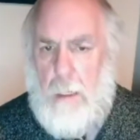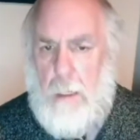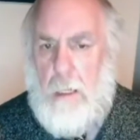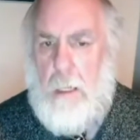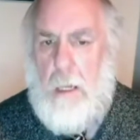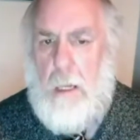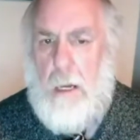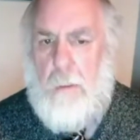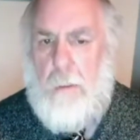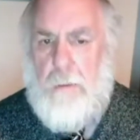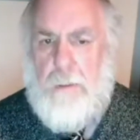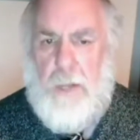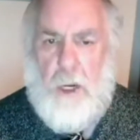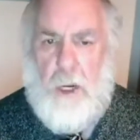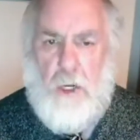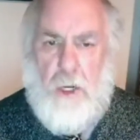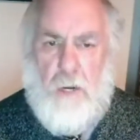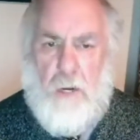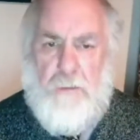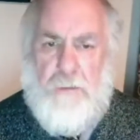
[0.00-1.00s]
And we
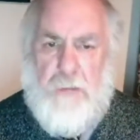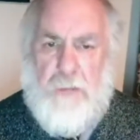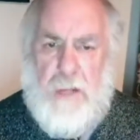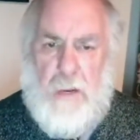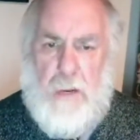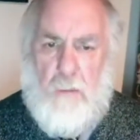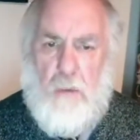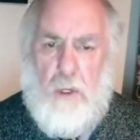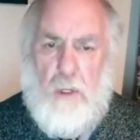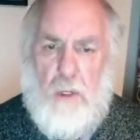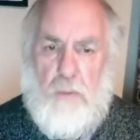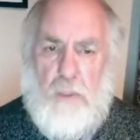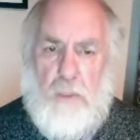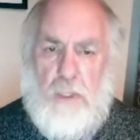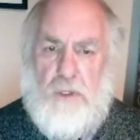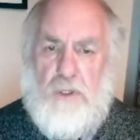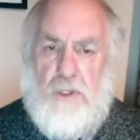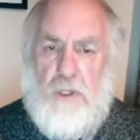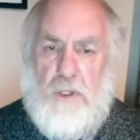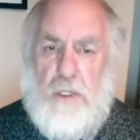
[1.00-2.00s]
thank God for that word,
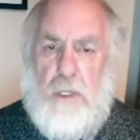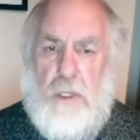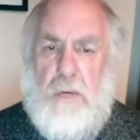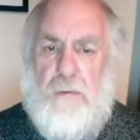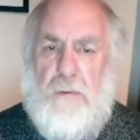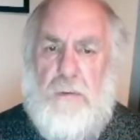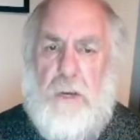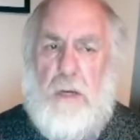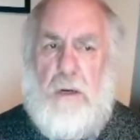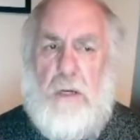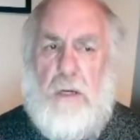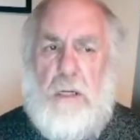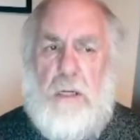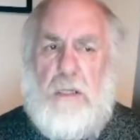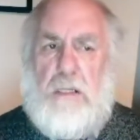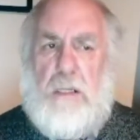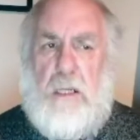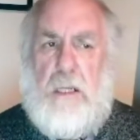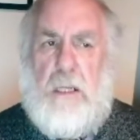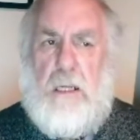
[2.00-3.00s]
which, if we're
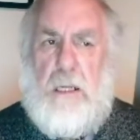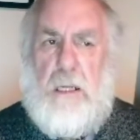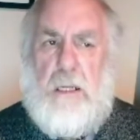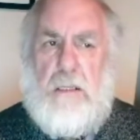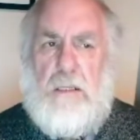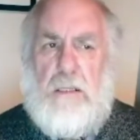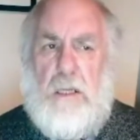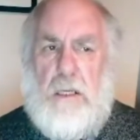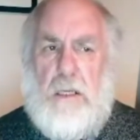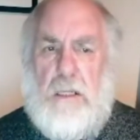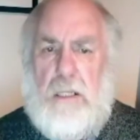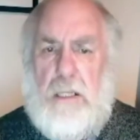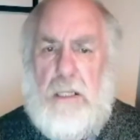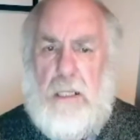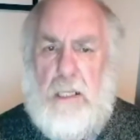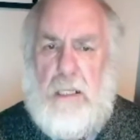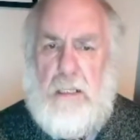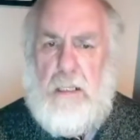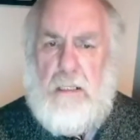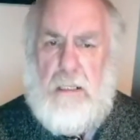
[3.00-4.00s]
honest, is not
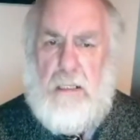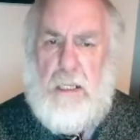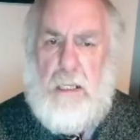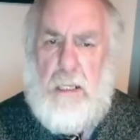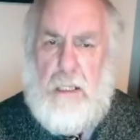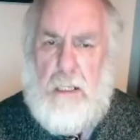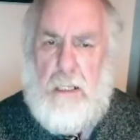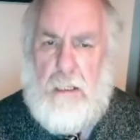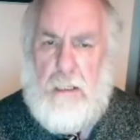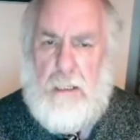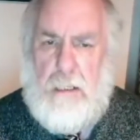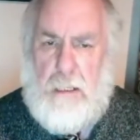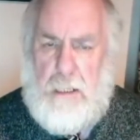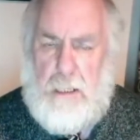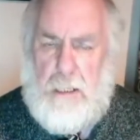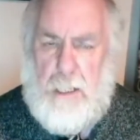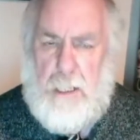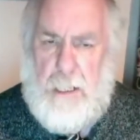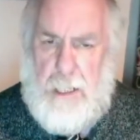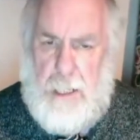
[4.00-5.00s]
easy
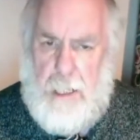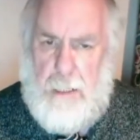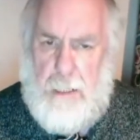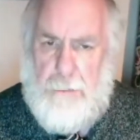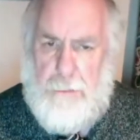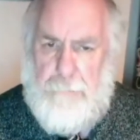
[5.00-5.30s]
to hear.